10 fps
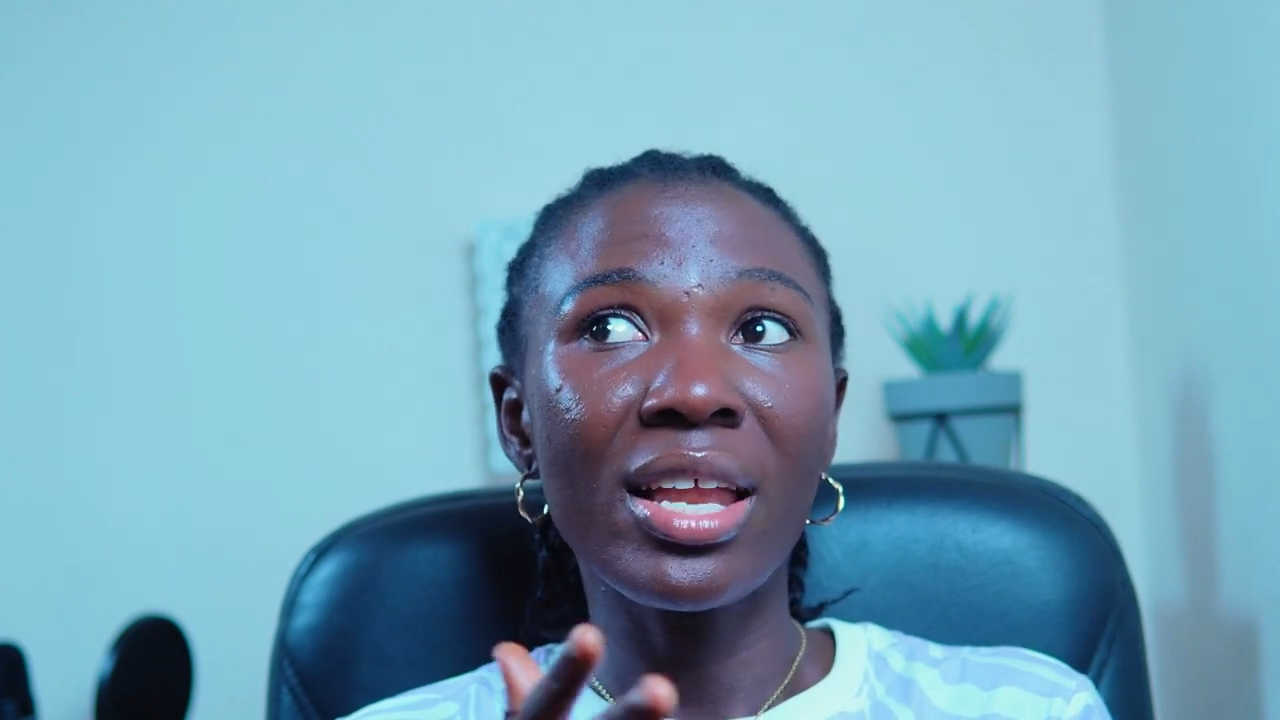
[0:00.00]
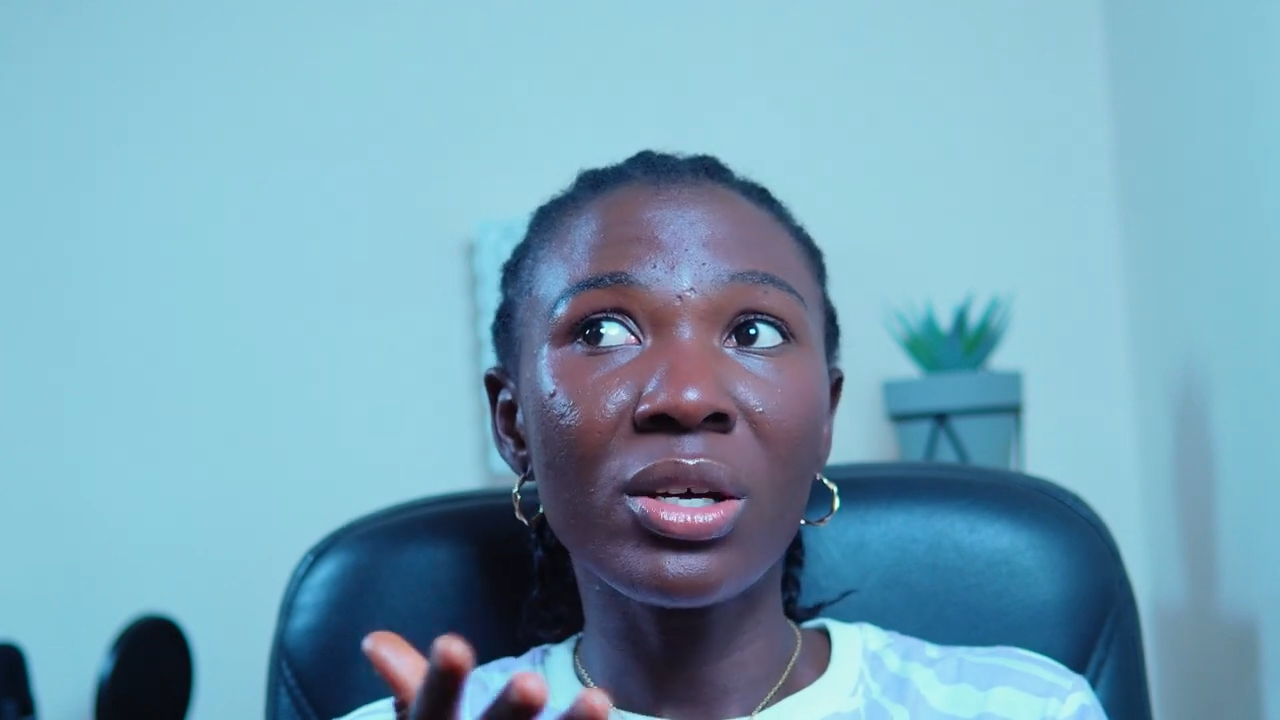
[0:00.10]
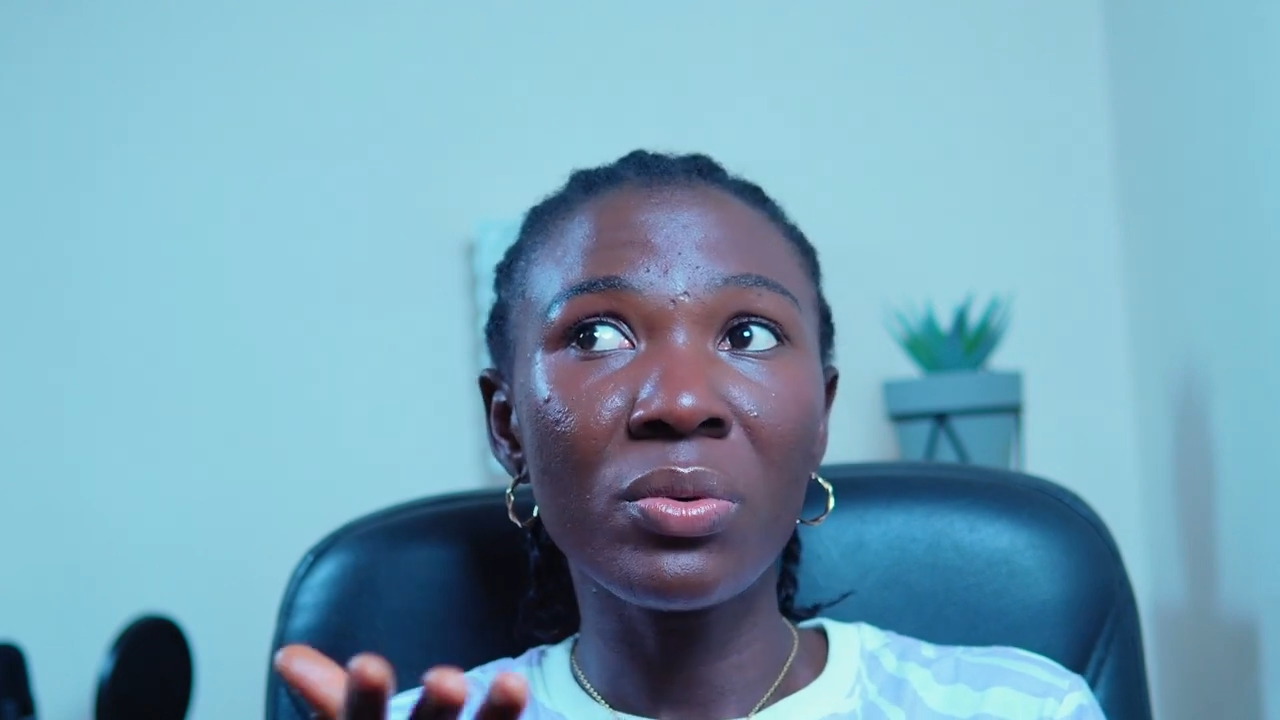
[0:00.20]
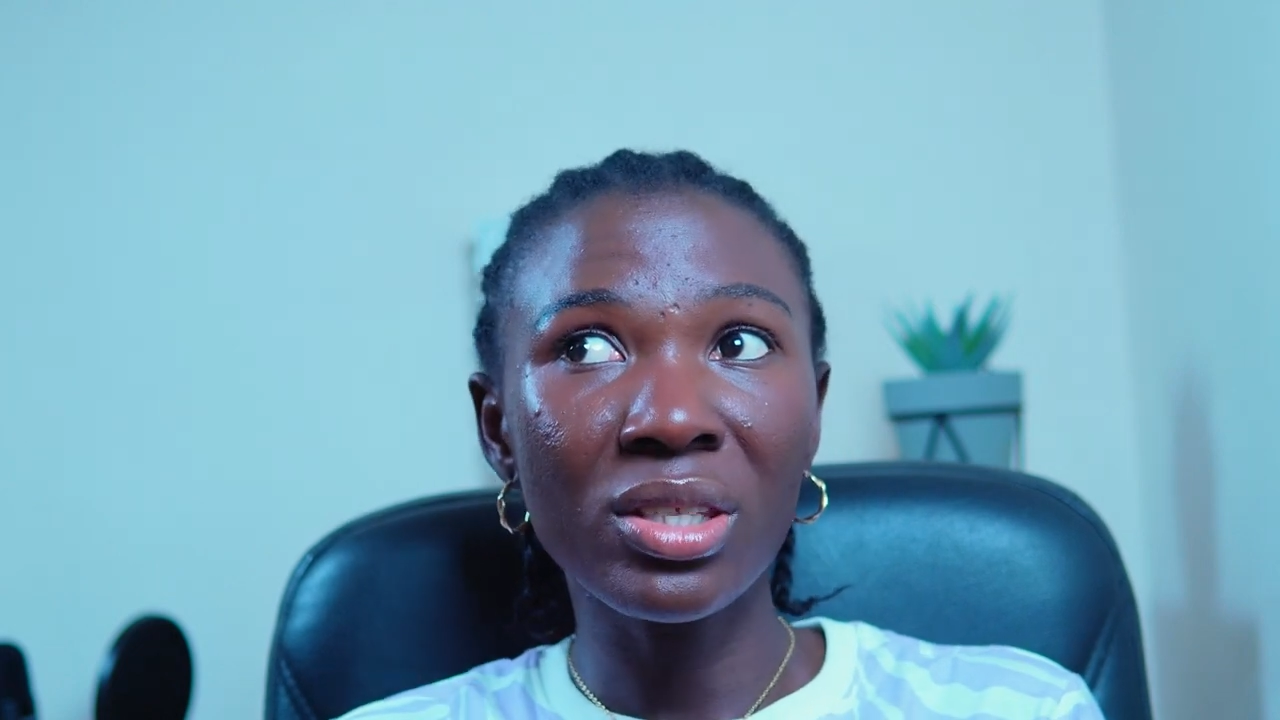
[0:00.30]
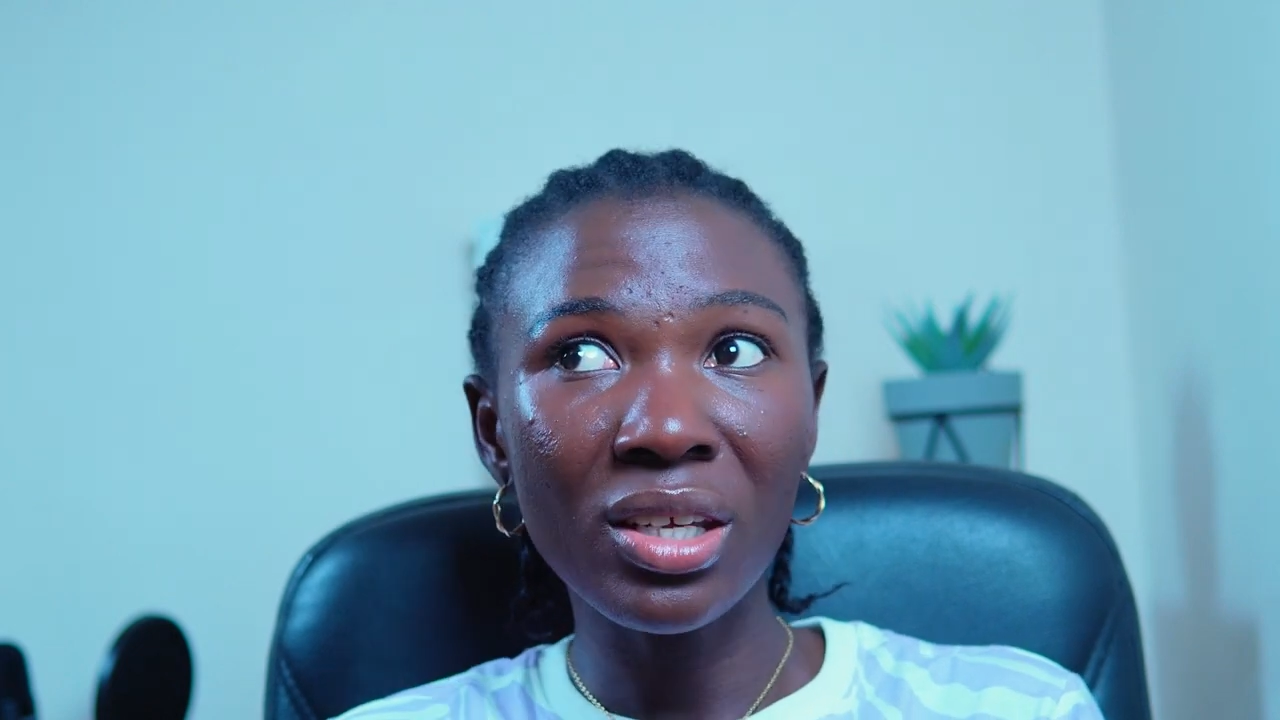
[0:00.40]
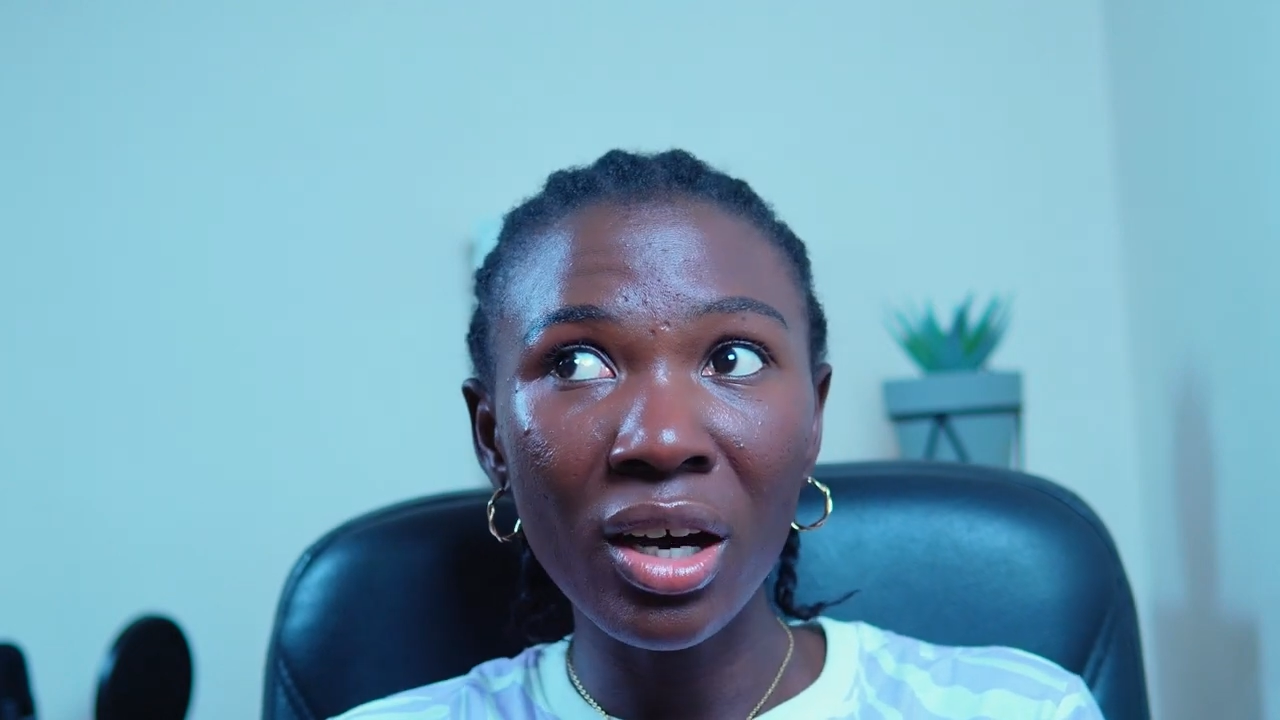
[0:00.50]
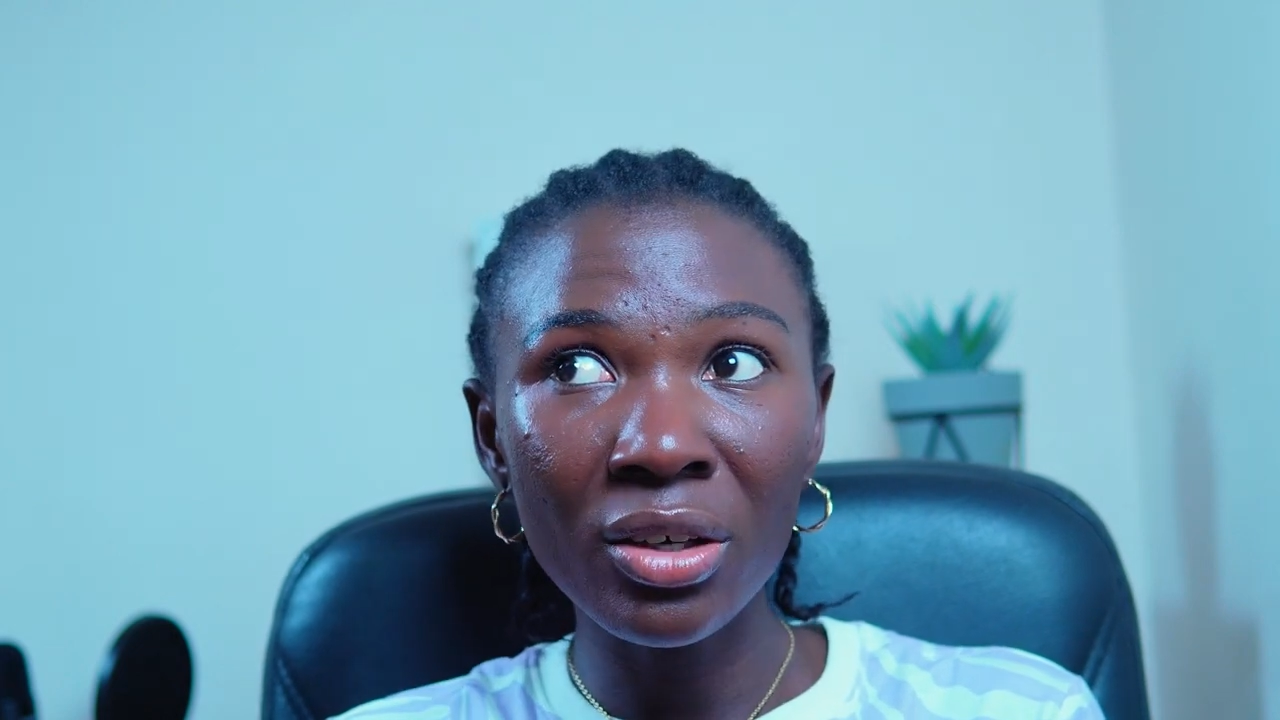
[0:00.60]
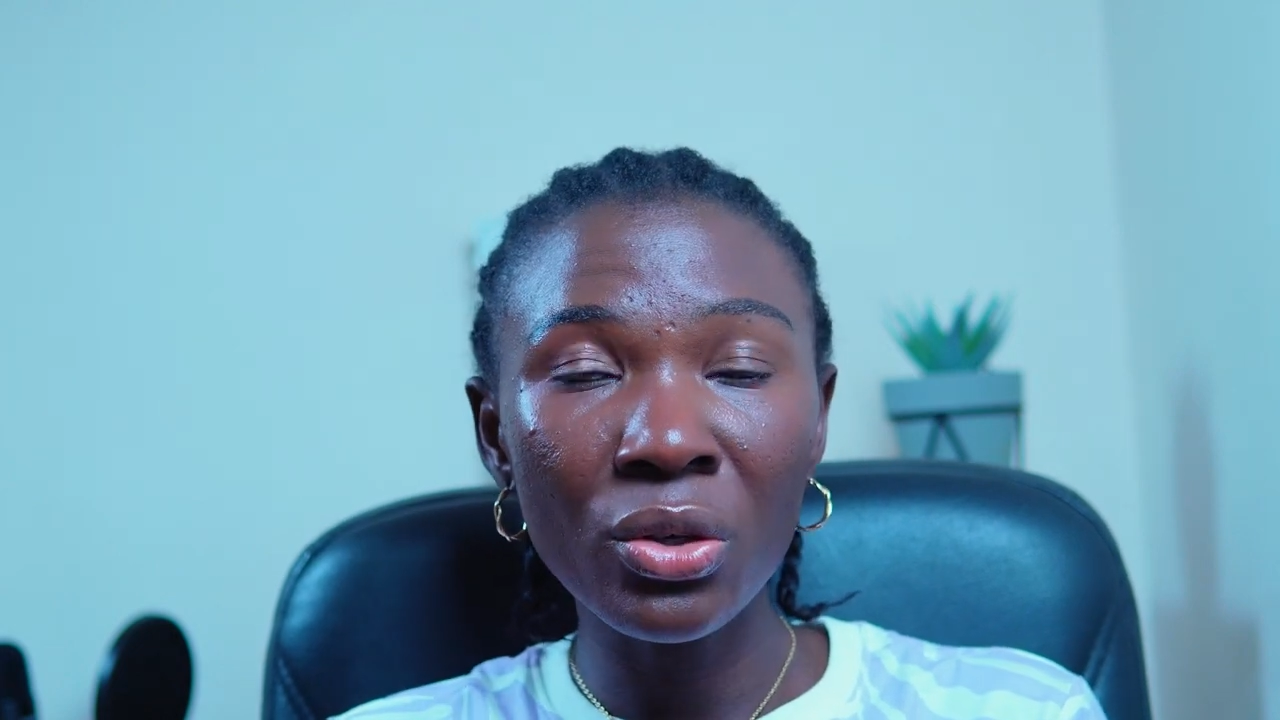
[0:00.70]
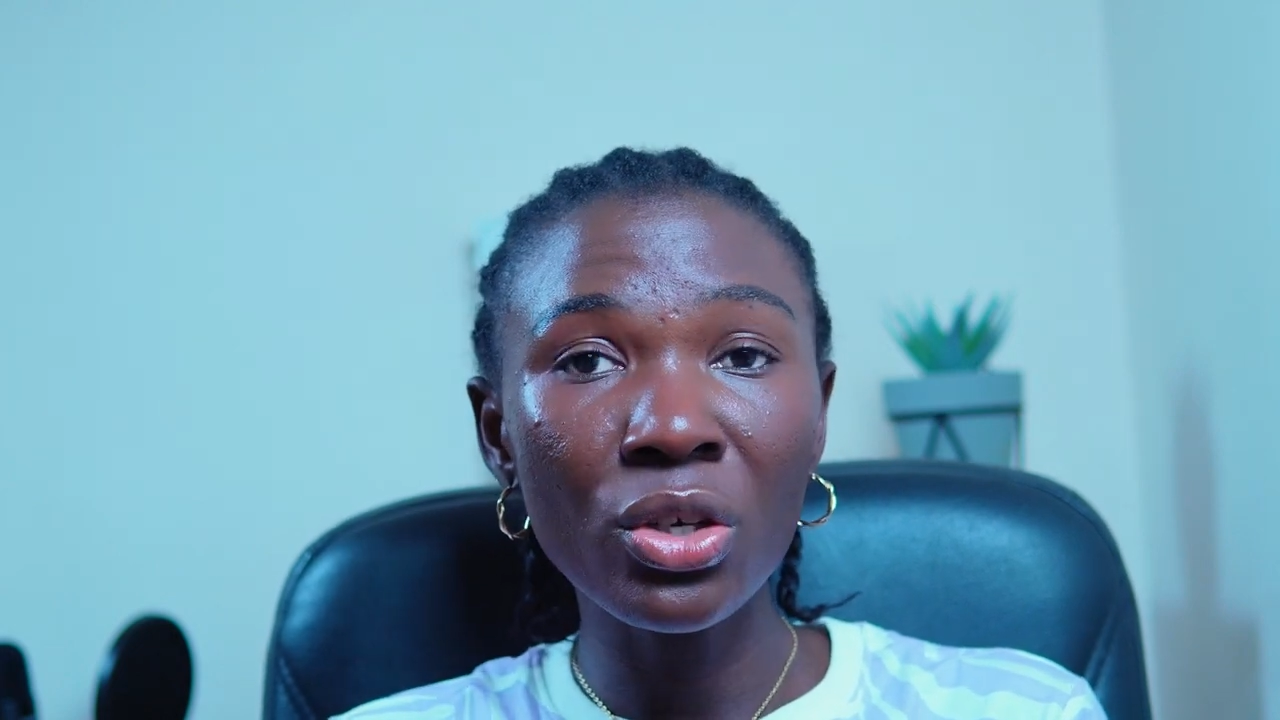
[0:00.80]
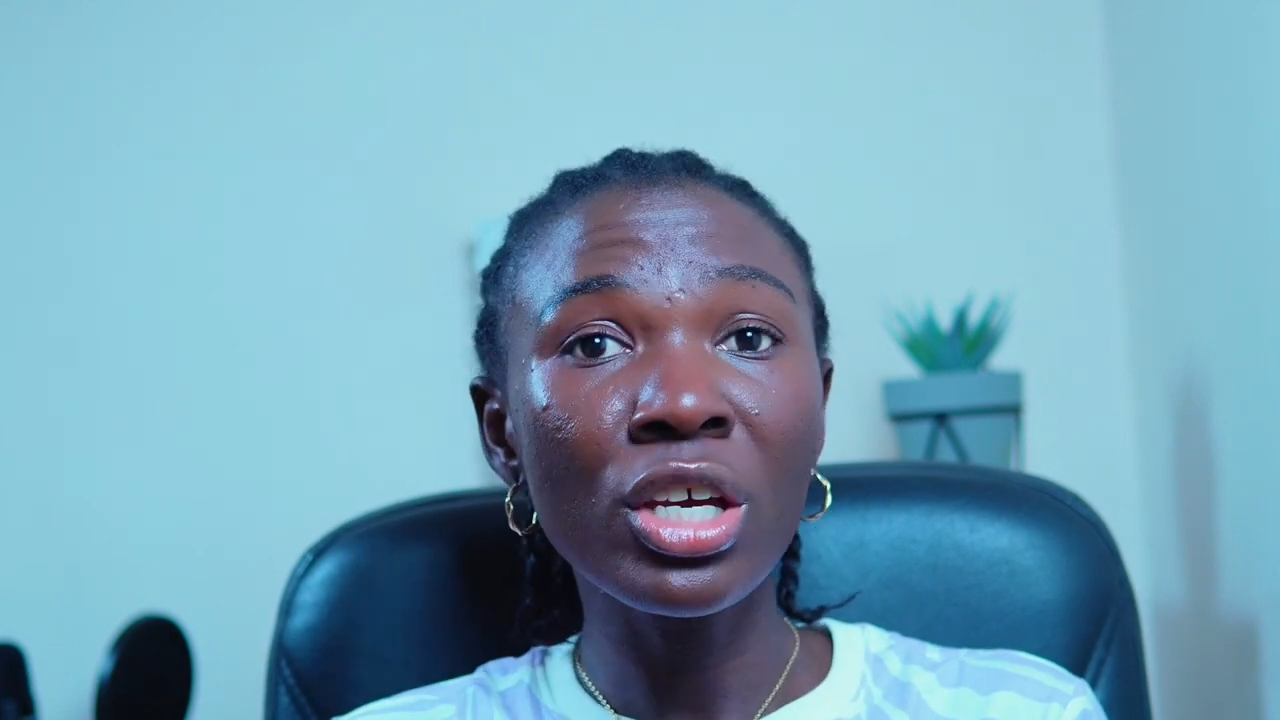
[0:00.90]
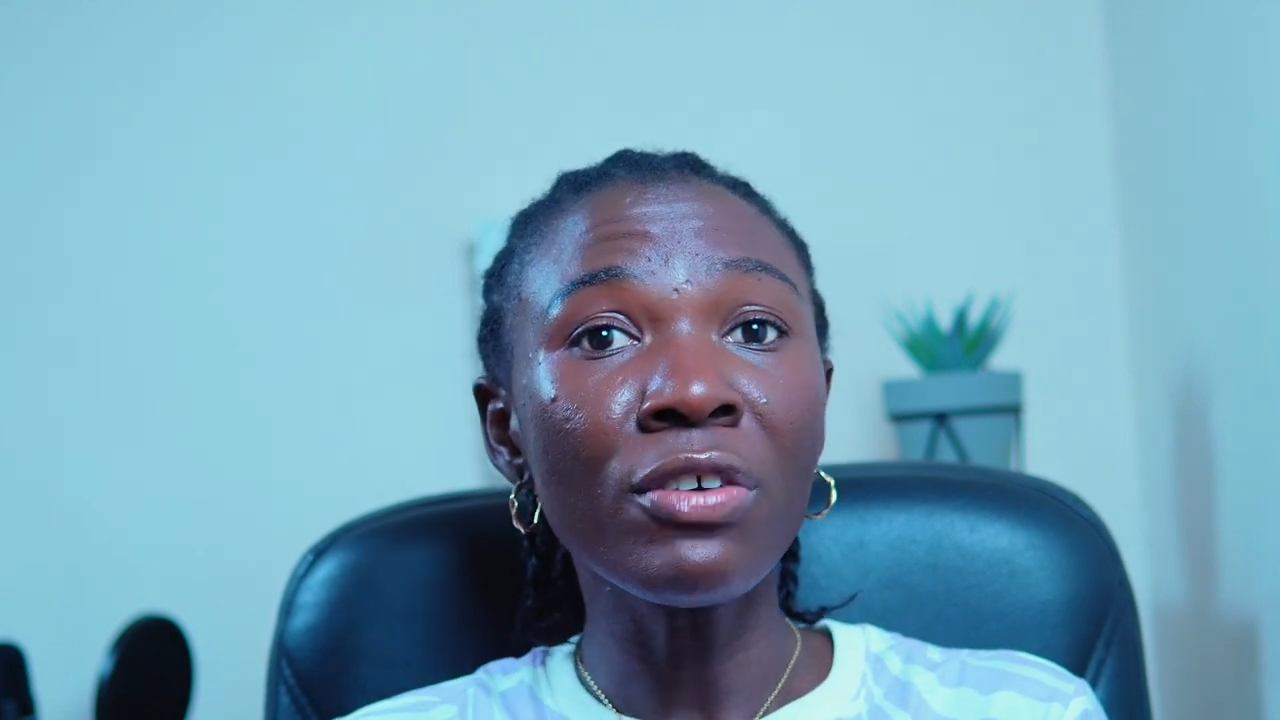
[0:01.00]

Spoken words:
and they will tell you